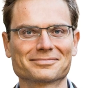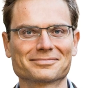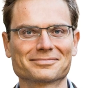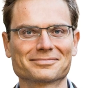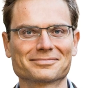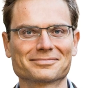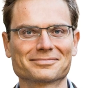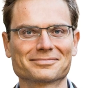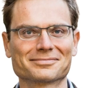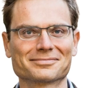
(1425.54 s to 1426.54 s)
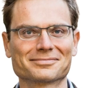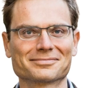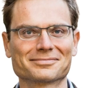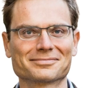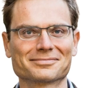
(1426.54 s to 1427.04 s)

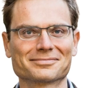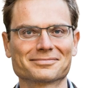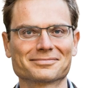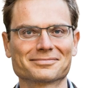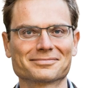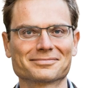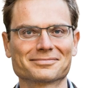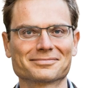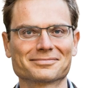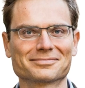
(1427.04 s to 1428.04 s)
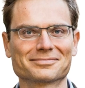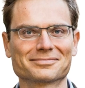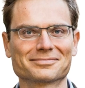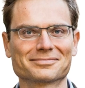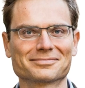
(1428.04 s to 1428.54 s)

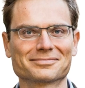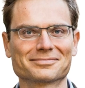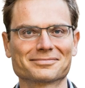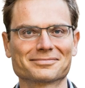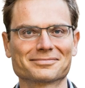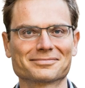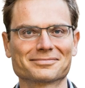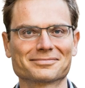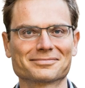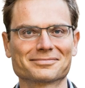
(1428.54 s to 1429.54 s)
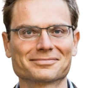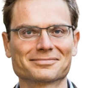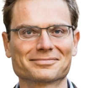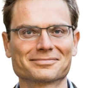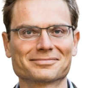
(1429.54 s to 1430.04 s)

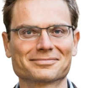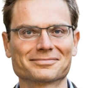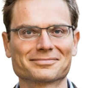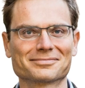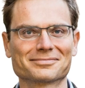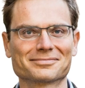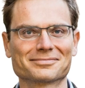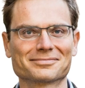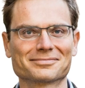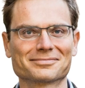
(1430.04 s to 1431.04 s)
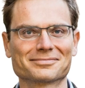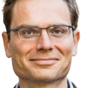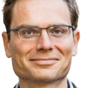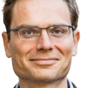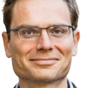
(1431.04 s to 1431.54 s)

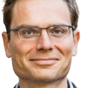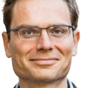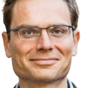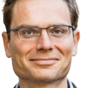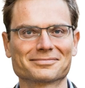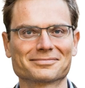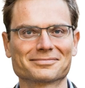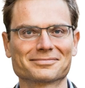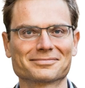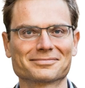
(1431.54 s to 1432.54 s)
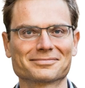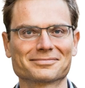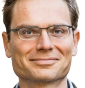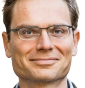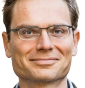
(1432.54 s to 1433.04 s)

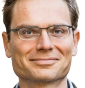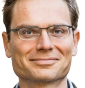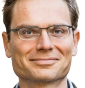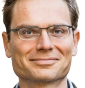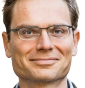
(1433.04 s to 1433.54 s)
This is a still picture; no speech is visible.